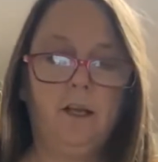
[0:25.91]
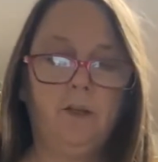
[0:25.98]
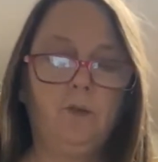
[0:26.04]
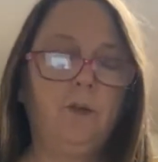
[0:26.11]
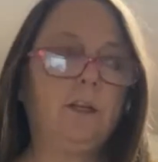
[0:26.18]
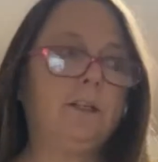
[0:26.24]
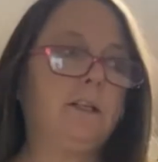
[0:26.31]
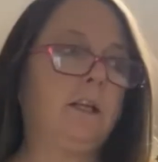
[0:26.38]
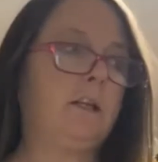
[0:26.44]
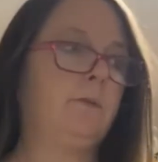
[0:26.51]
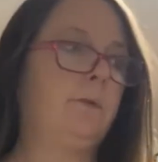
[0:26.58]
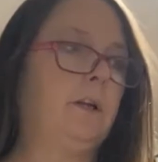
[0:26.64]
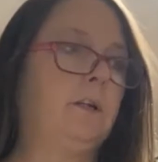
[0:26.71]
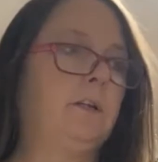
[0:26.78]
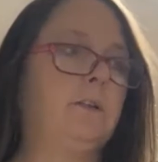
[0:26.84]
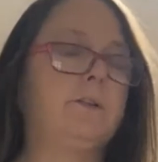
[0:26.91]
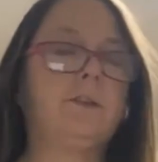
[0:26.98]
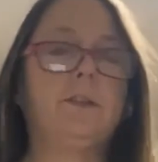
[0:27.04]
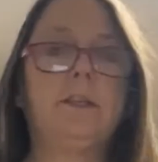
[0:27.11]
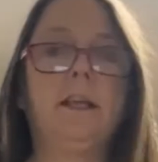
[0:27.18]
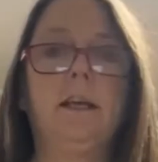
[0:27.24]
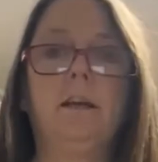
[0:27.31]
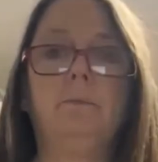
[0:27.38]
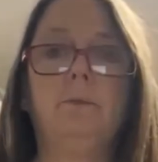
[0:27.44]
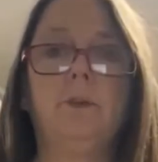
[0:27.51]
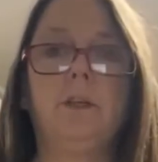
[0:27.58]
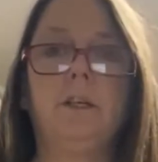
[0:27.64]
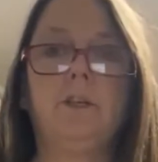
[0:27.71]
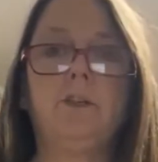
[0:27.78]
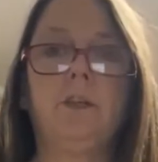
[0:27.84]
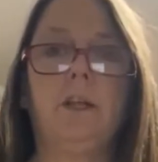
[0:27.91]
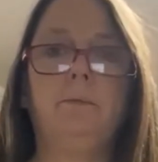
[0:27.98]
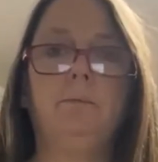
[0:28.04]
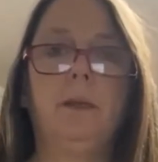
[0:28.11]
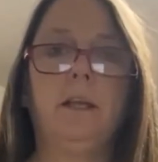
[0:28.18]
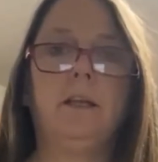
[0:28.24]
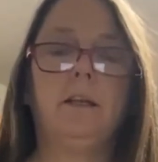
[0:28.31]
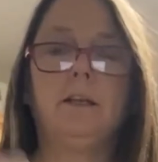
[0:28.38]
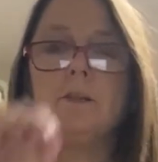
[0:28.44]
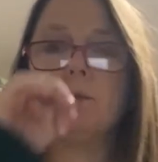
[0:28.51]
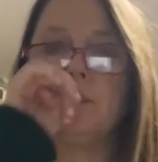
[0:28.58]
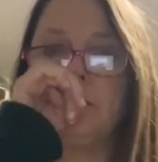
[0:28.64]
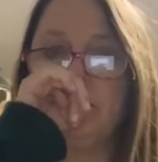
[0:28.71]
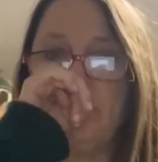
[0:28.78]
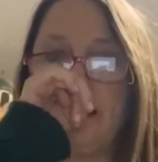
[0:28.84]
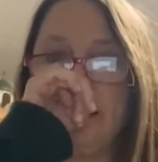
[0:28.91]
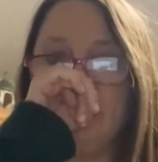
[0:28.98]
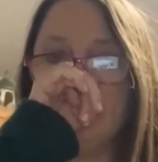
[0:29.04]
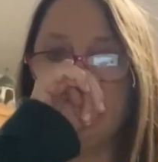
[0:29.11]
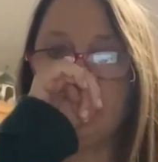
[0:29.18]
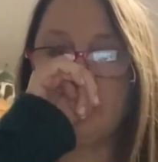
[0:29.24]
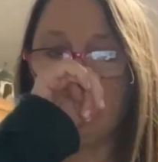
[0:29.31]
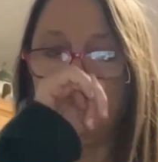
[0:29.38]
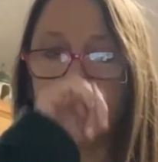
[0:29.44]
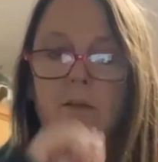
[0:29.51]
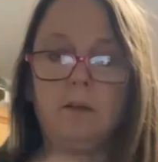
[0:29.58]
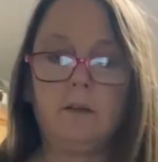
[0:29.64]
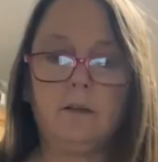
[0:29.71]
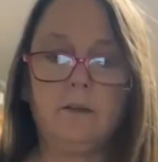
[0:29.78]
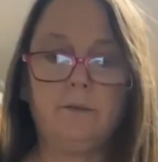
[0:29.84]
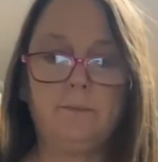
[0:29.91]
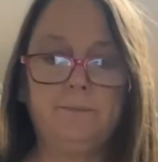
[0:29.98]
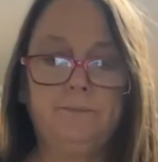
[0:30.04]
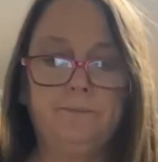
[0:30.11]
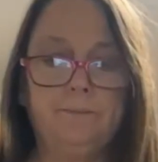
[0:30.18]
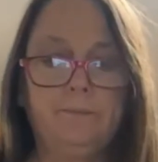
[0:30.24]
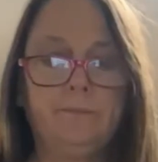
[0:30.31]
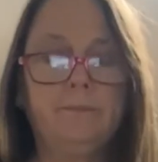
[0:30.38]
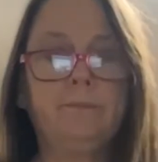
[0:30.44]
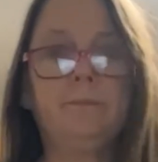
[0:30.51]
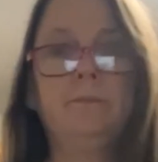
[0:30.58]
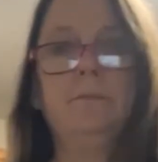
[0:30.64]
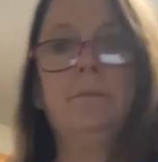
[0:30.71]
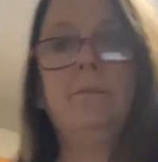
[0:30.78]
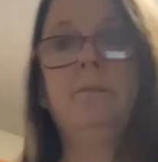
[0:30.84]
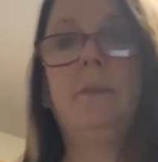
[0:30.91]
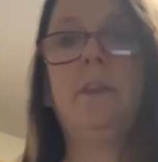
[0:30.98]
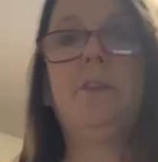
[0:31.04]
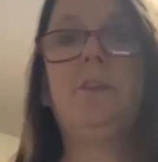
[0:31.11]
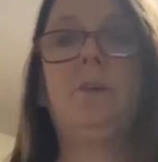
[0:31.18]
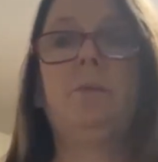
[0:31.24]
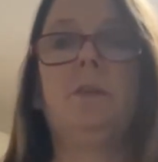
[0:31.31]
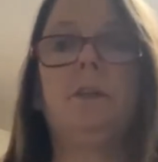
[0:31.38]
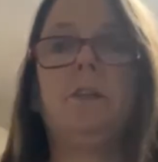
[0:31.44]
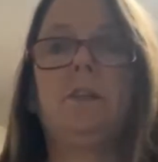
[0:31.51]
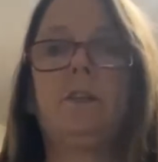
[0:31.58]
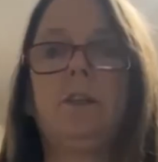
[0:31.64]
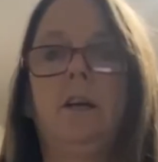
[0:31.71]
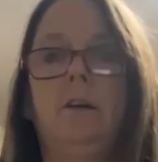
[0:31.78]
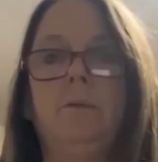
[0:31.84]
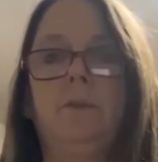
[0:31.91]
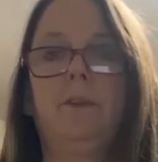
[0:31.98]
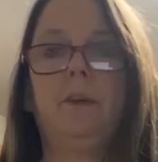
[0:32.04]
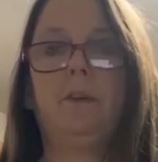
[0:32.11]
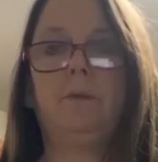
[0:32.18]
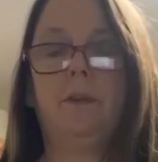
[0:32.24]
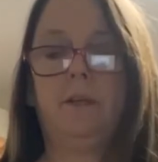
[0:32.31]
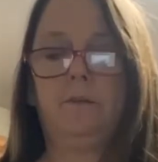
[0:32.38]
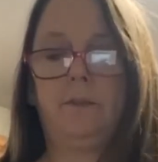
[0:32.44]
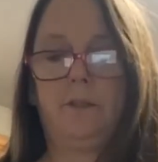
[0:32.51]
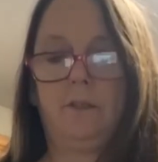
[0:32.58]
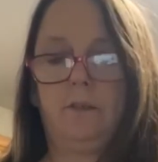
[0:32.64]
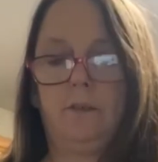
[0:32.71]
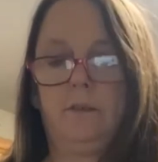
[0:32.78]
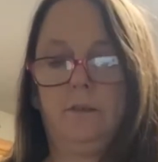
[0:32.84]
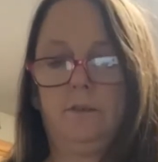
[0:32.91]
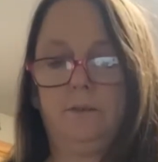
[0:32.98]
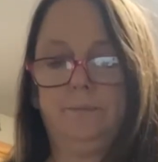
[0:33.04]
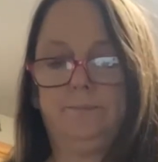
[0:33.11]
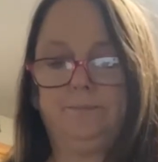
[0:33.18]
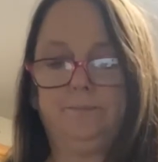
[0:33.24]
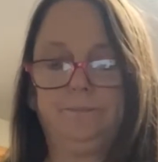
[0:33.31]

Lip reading: You could take a regular sandwich and make it into a round circle. So we're gonna start with our round circle.